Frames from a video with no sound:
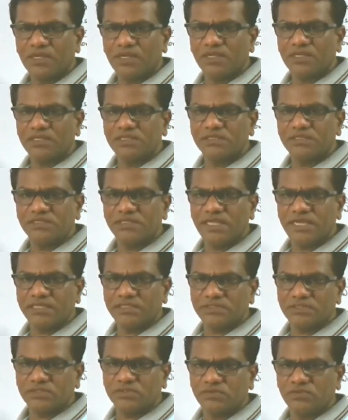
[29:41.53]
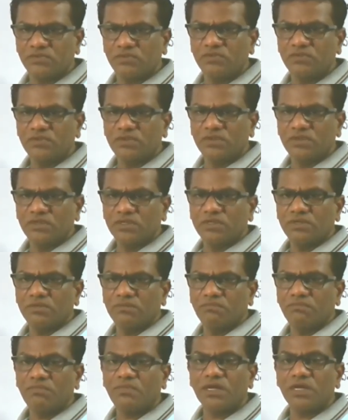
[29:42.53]
it is next to
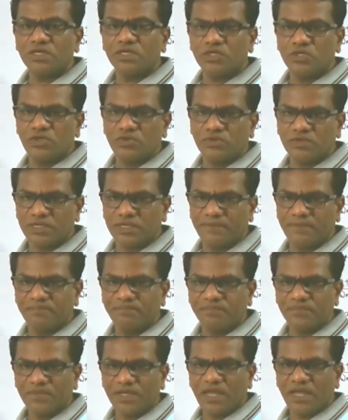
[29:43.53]
mercury.